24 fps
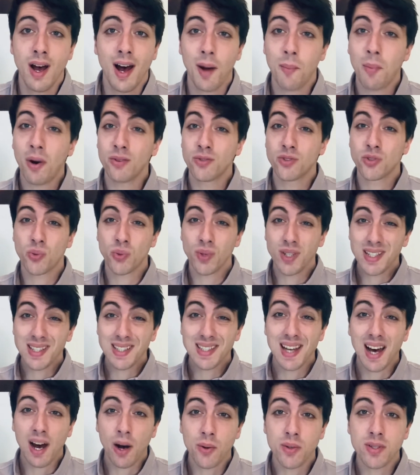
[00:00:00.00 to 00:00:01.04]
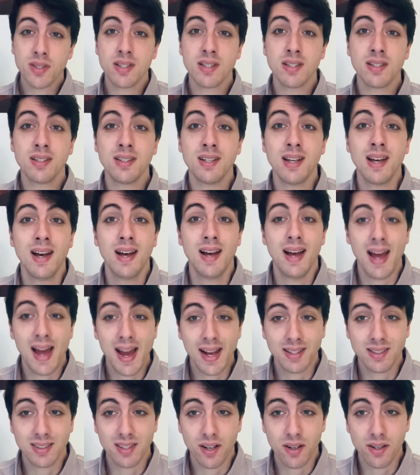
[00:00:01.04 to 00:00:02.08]
about 3,000
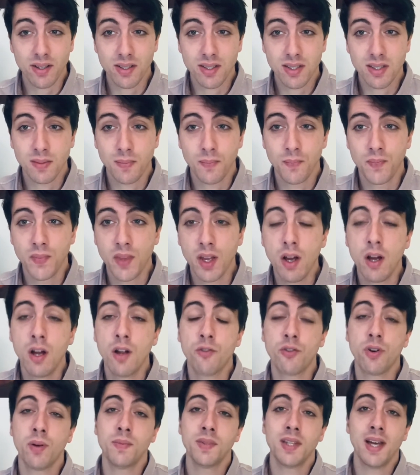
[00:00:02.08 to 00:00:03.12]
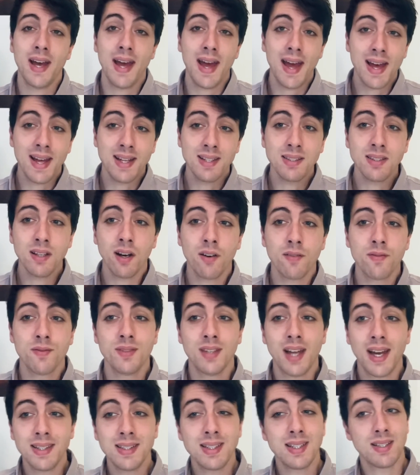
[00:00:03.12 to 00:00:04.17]
hectares. From the end of
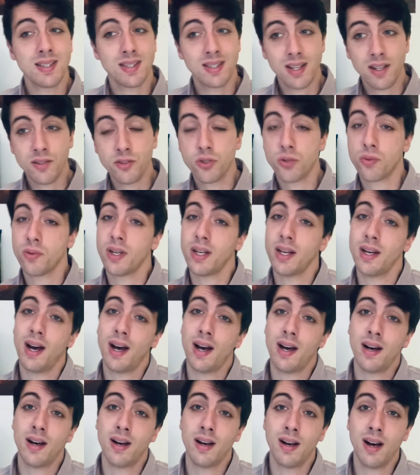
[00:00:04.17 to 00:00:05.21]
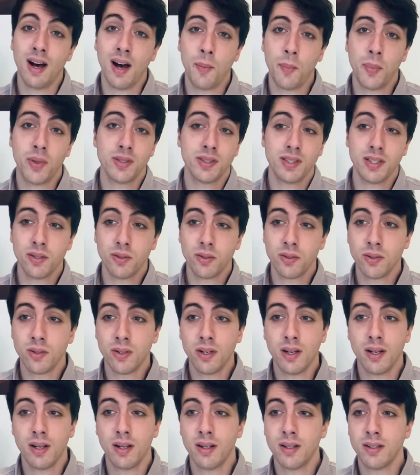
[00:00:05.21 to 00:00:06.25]
19th century up until
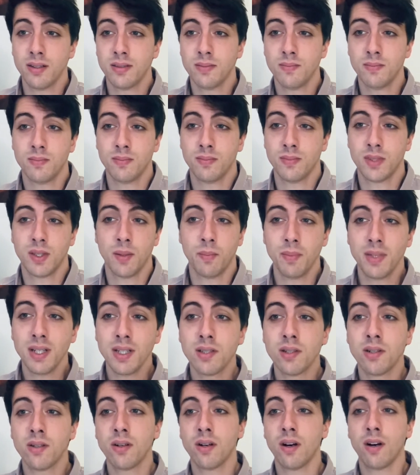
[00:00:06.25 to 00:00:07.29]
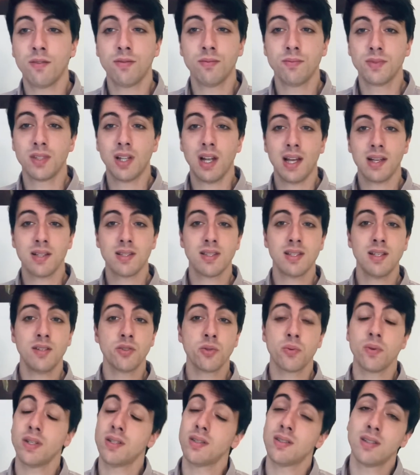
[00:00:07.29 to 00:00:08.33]
the middle of the last
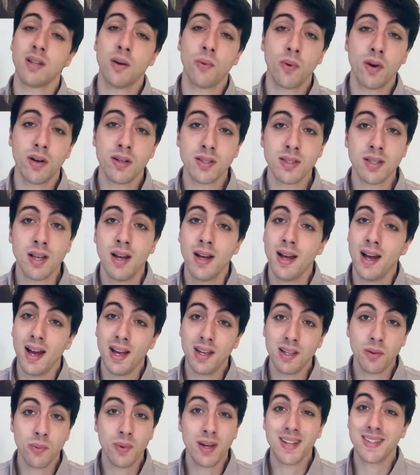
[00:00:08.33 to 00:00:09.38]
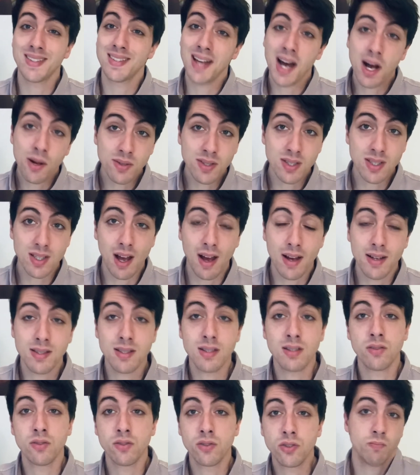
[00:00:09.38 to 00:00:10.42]
centuries, there was anyway a
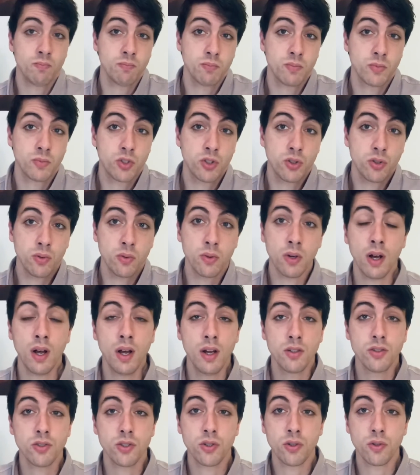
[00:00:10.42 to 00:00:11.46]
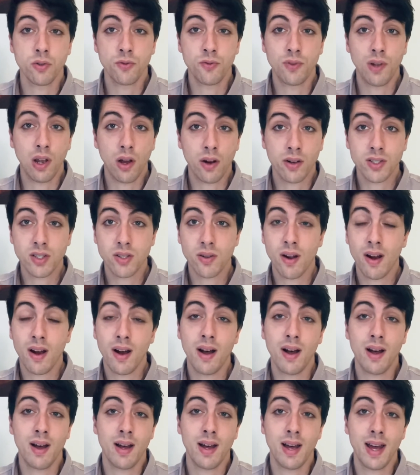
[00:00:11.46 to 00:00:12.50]
downsizing due to
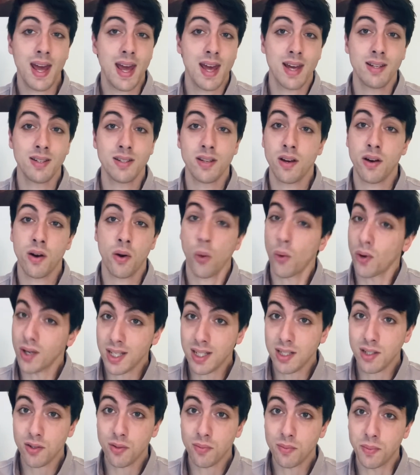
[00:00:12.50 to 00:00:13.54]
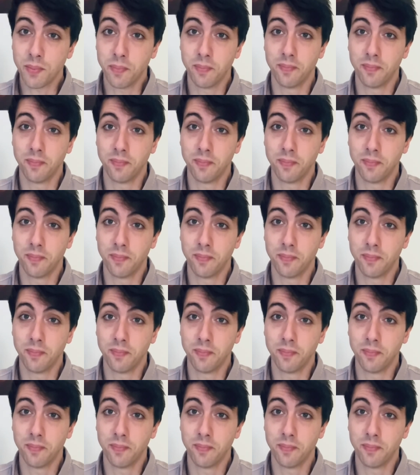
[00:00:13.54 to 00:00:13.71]
phylloxera and oidium.